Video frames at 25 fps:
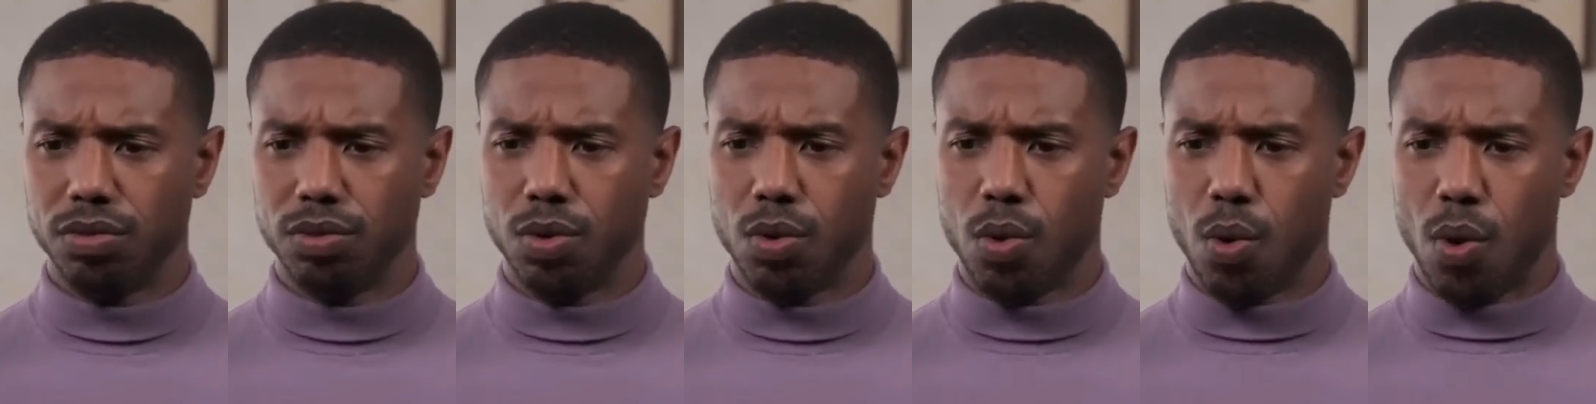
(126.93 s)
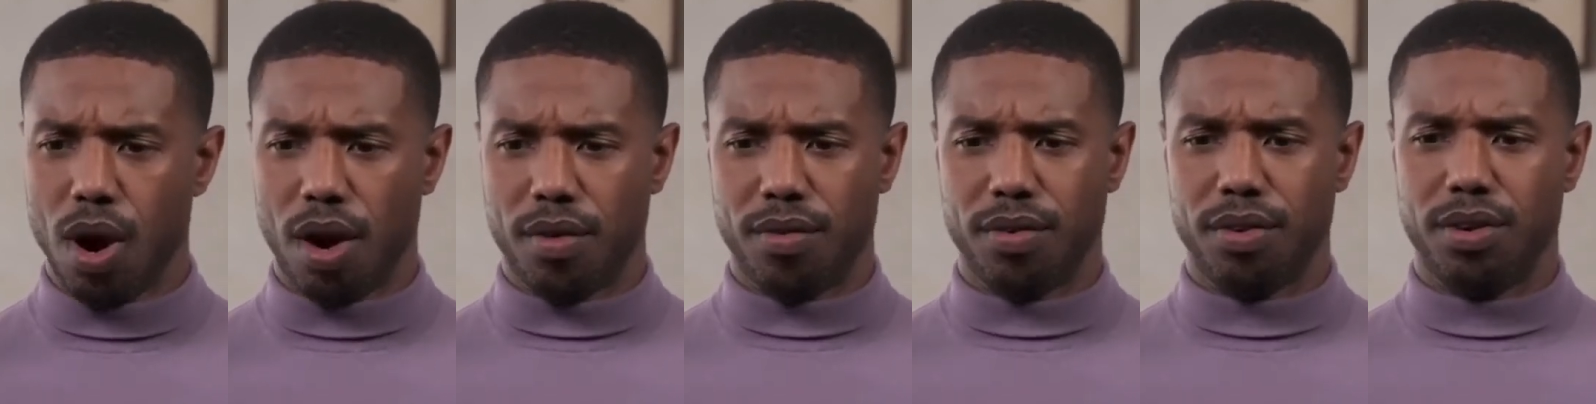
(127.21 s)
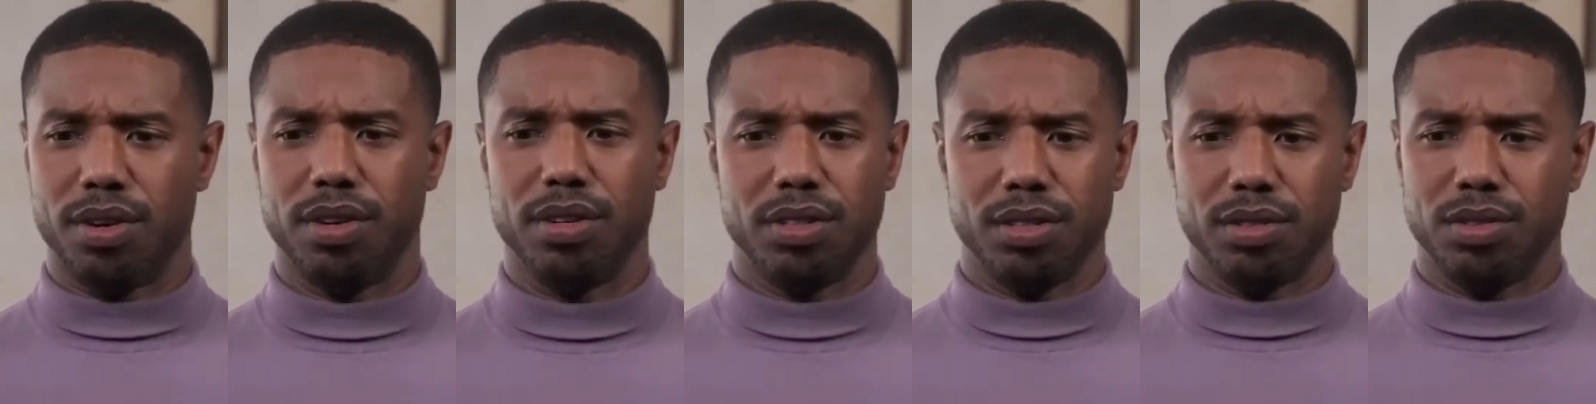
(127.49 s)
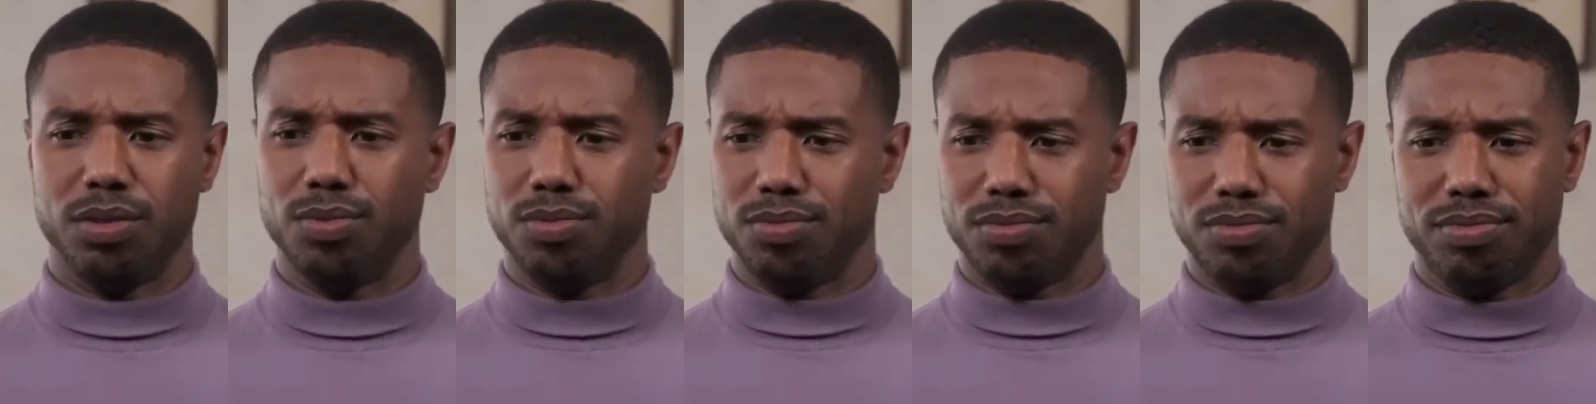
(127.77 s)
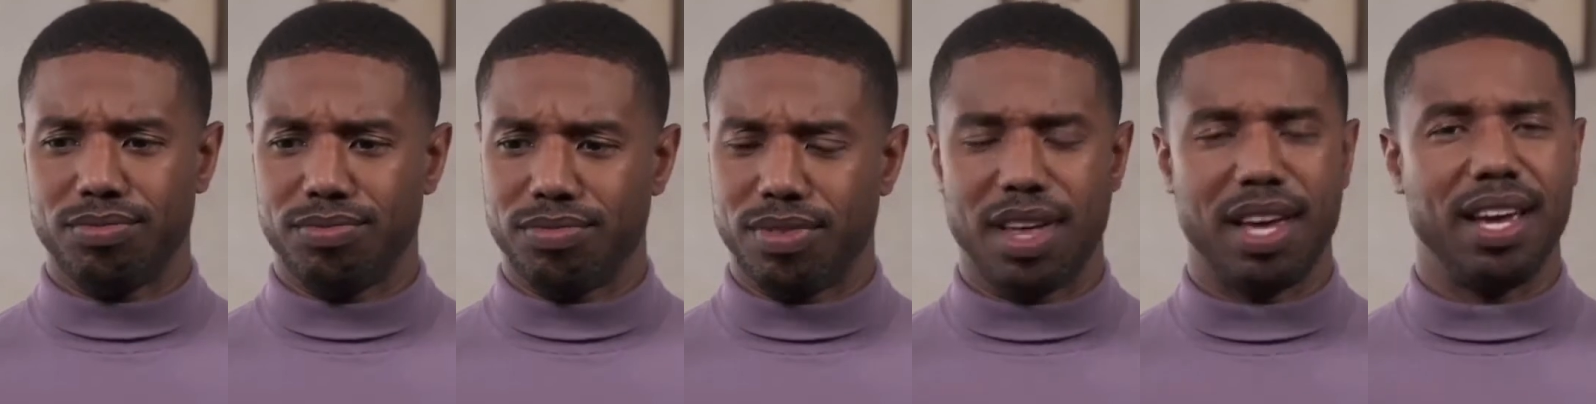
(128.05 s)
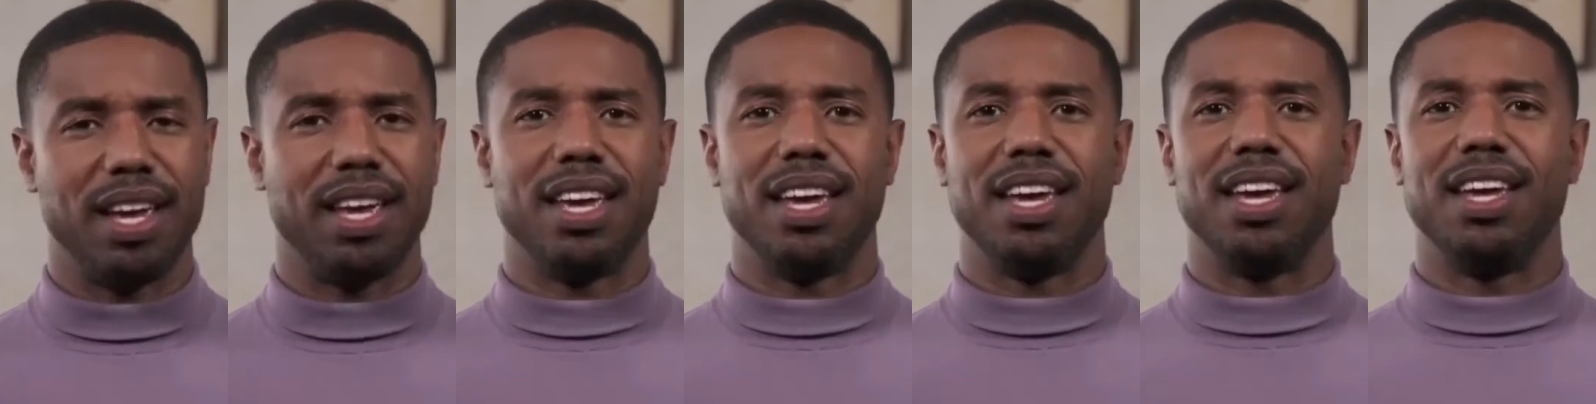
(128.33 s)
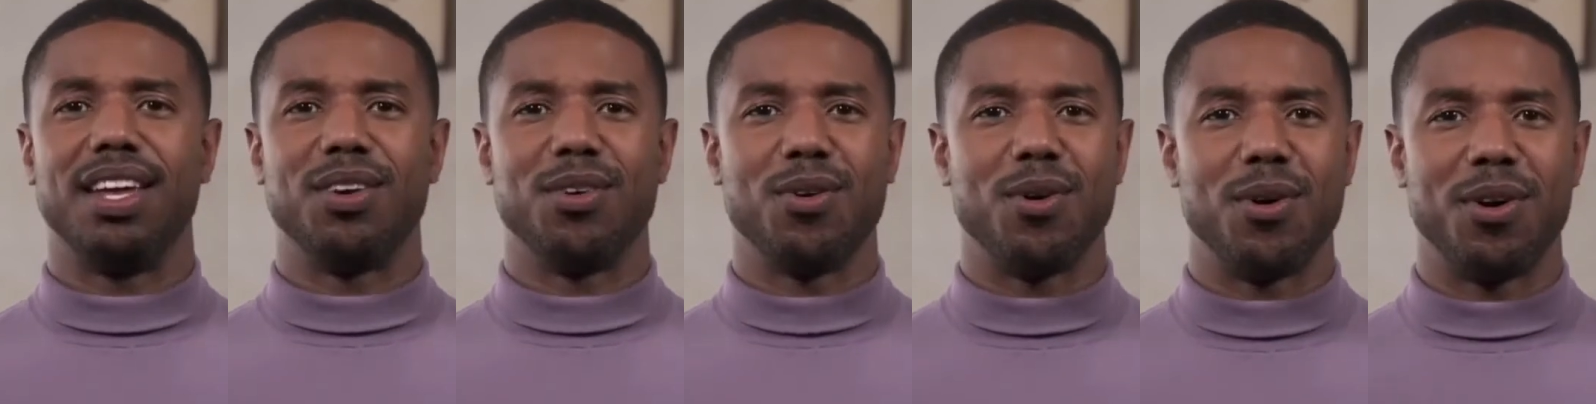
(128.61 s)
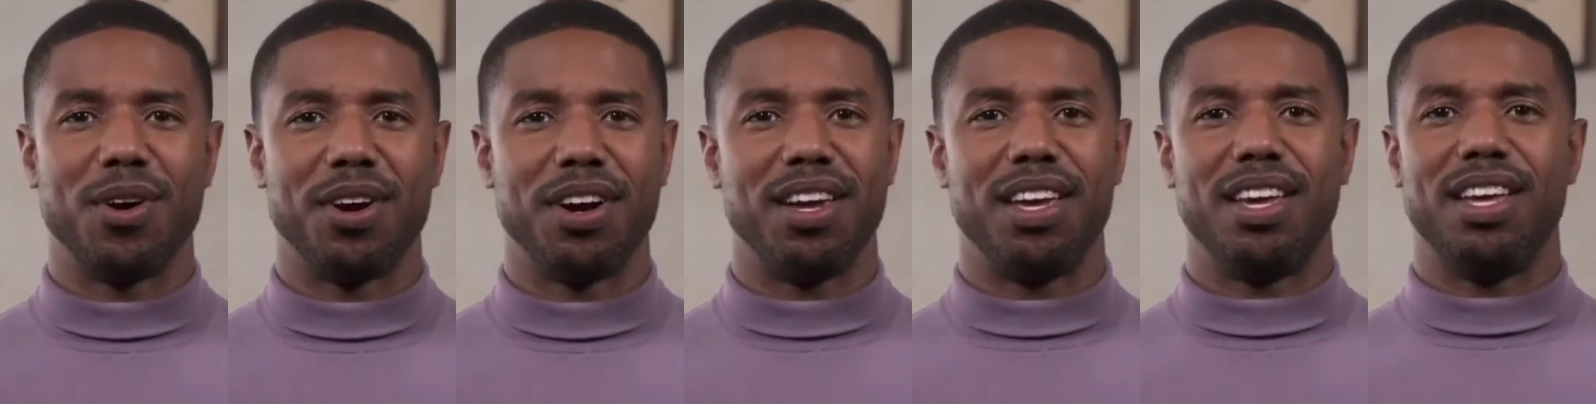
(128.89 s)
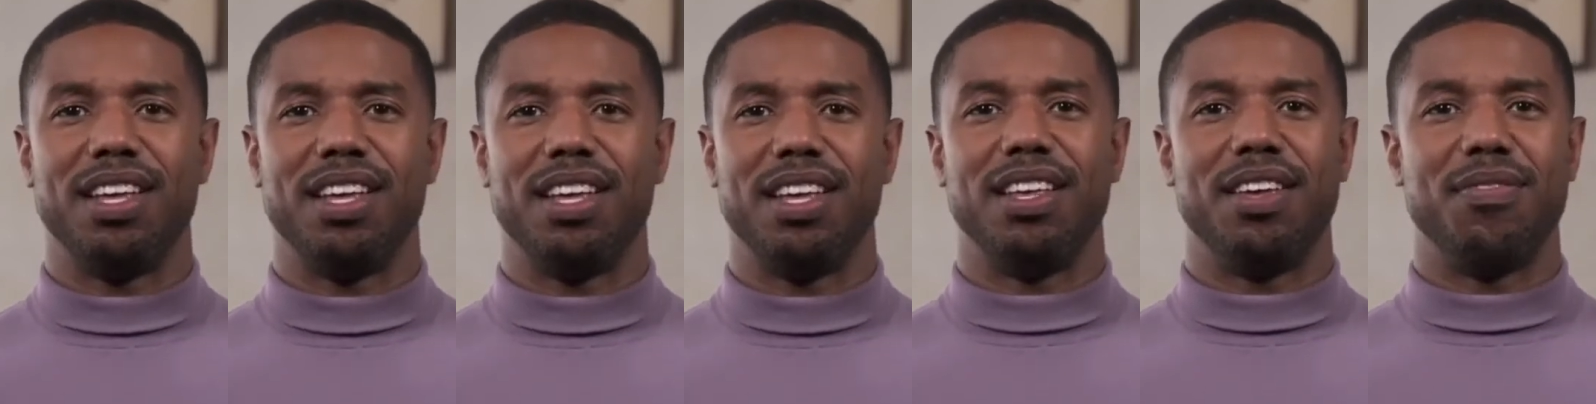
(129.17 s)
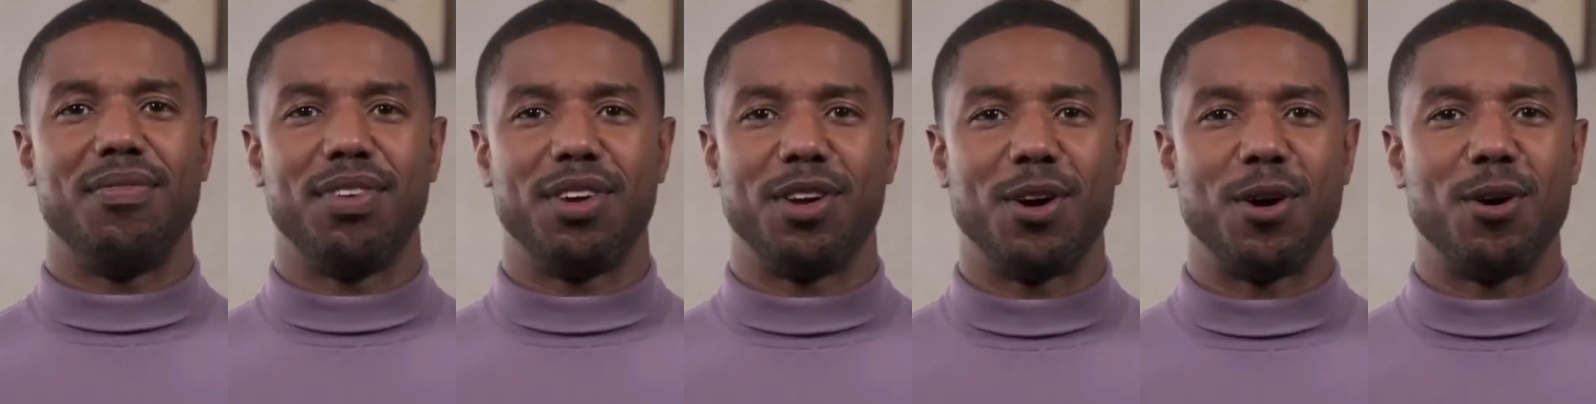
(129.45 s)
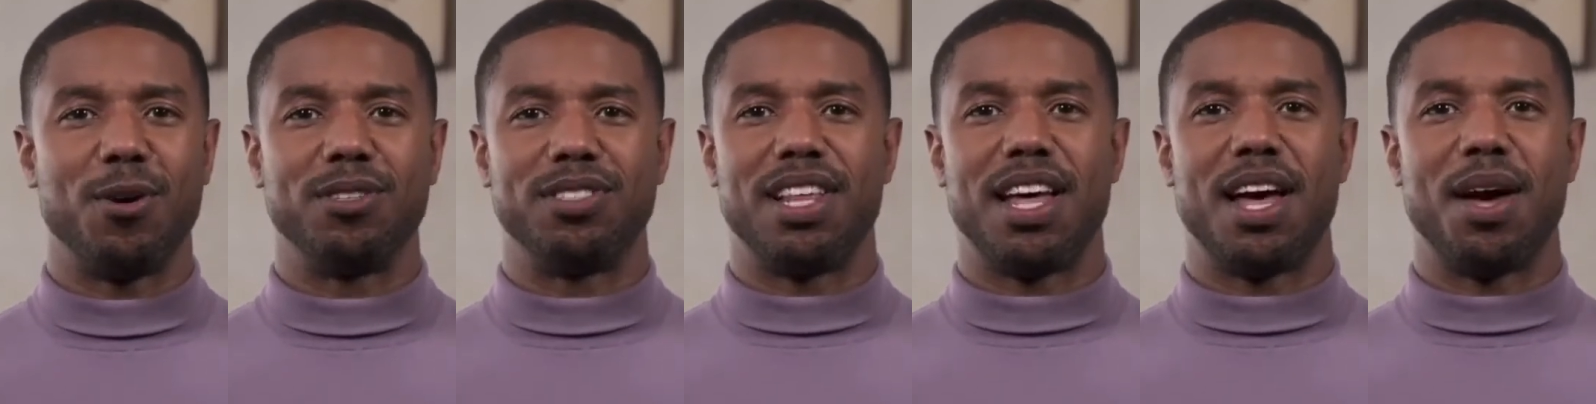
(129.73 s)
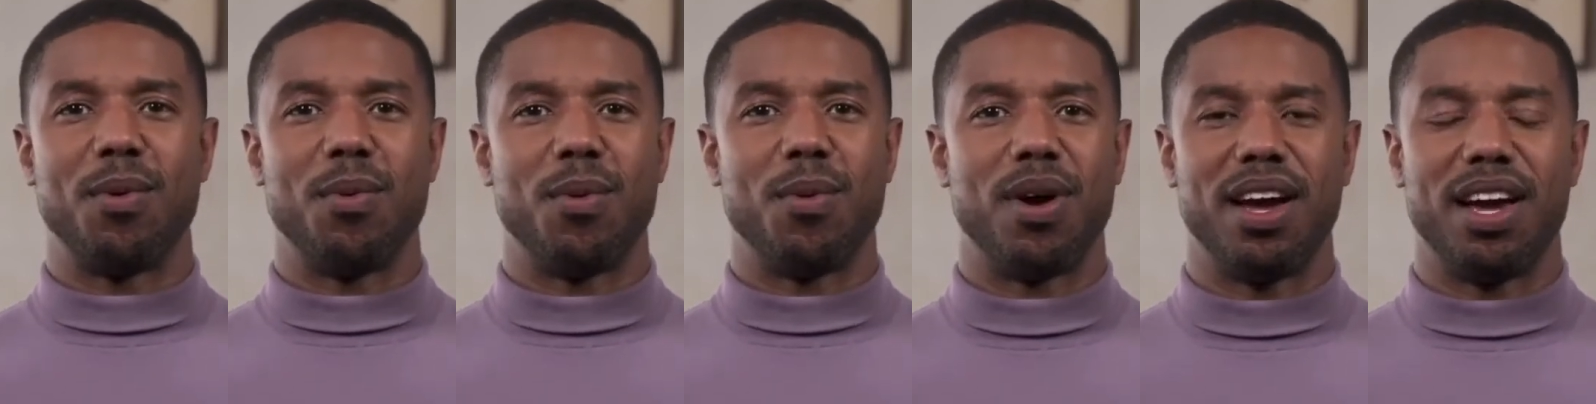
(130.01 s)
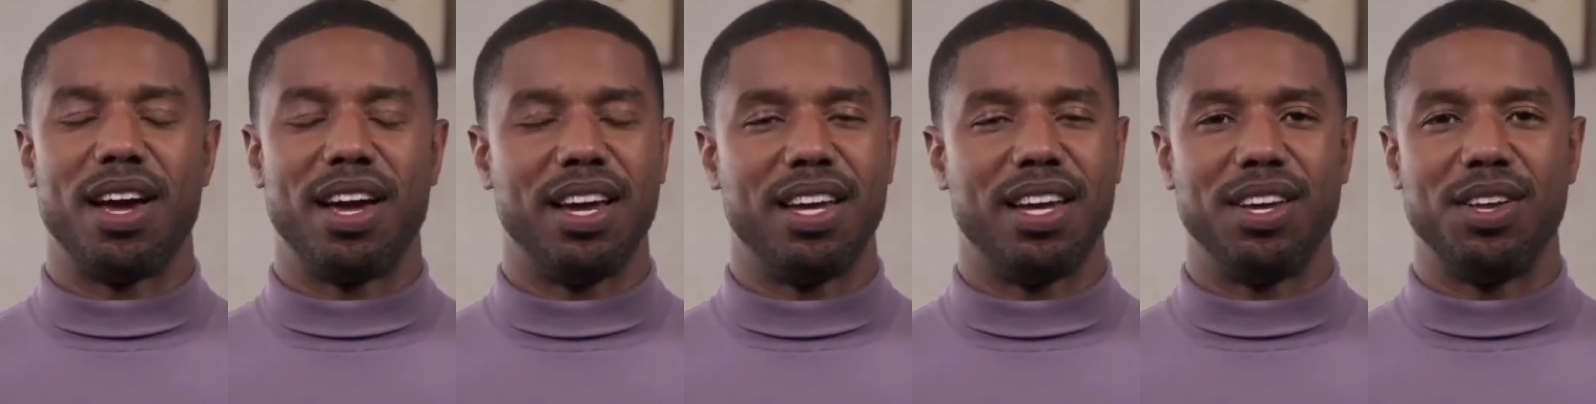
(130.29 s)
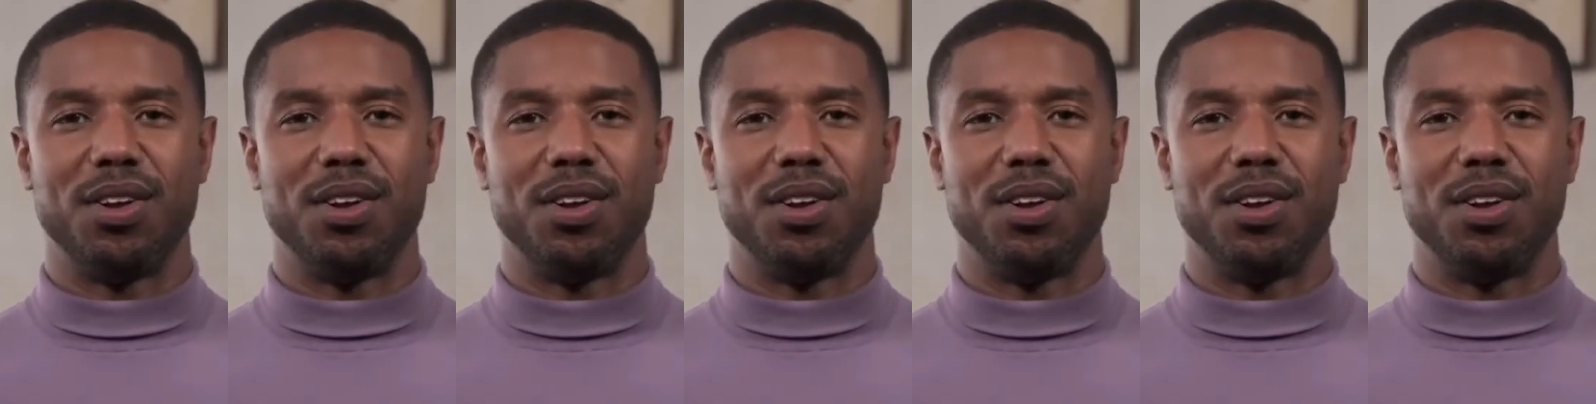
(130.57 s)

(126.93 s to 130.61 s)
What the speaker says: whoever they get, or if it goes that way,